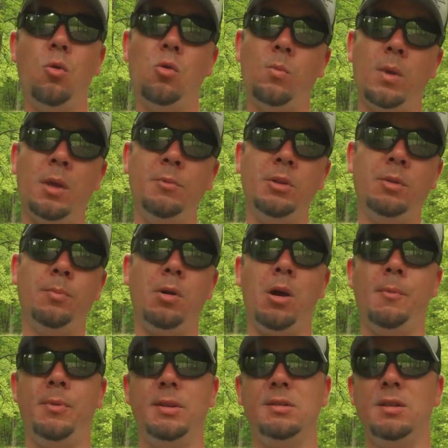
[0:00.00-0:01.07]
Or maybe your
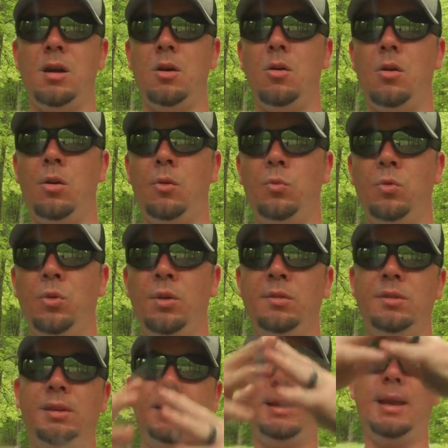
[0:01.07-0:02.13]
property is all
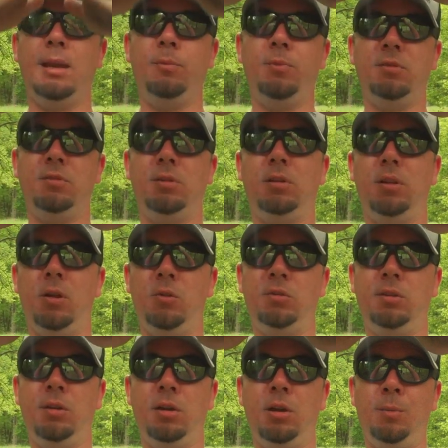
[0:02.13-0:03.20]
hardwoods and the canopies are
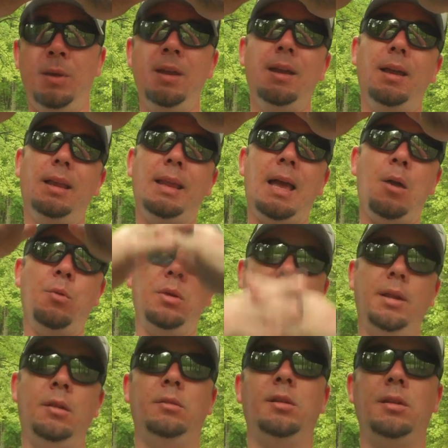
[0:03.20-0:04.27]
closed up, allowing
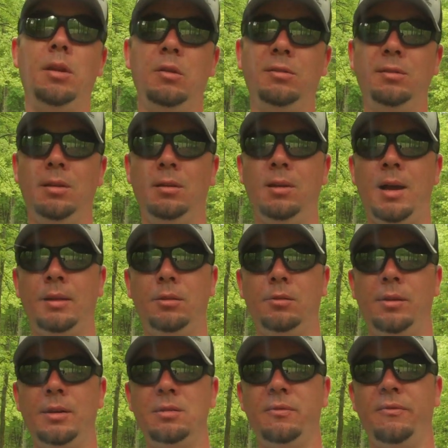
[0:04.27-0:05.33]
little to no sunlight to
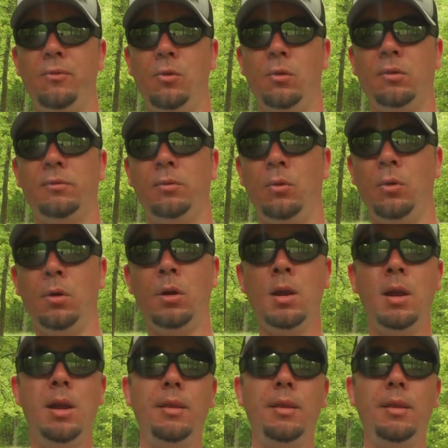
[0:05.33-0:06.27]
reach the forest floor.